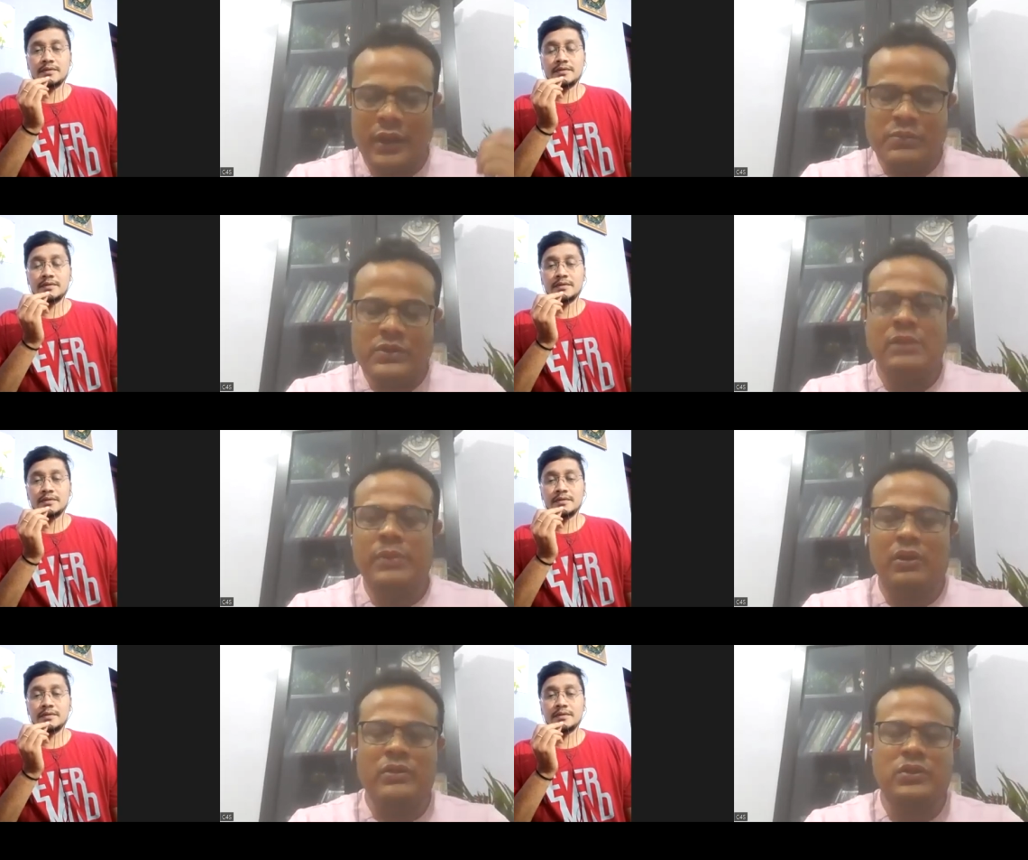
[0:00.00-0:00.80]

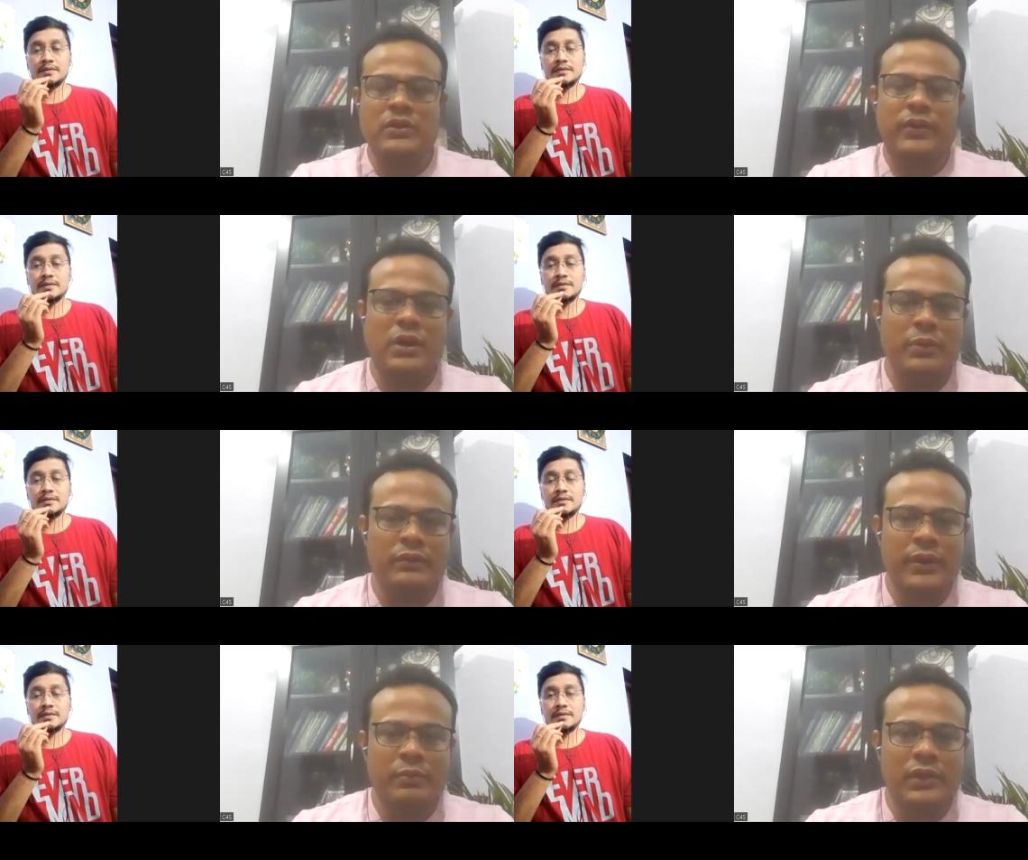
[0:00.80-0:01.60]
Speaker 1: himself belongs to a
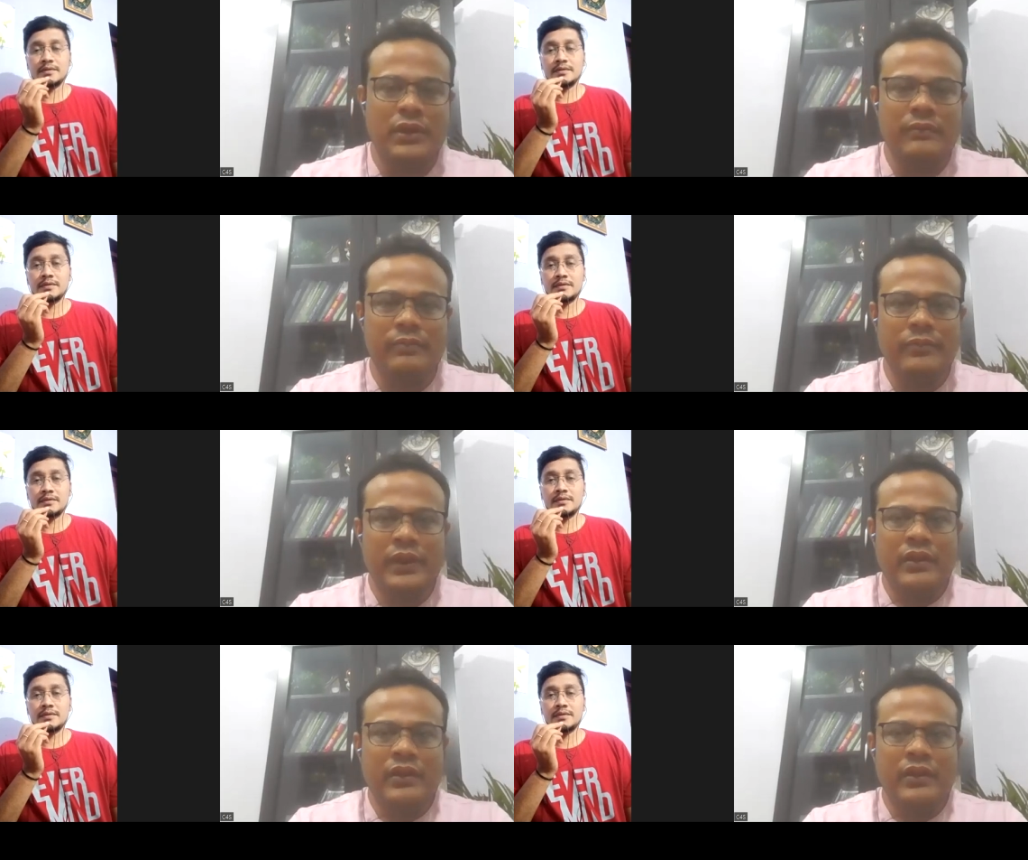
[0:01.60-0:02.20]
farming family.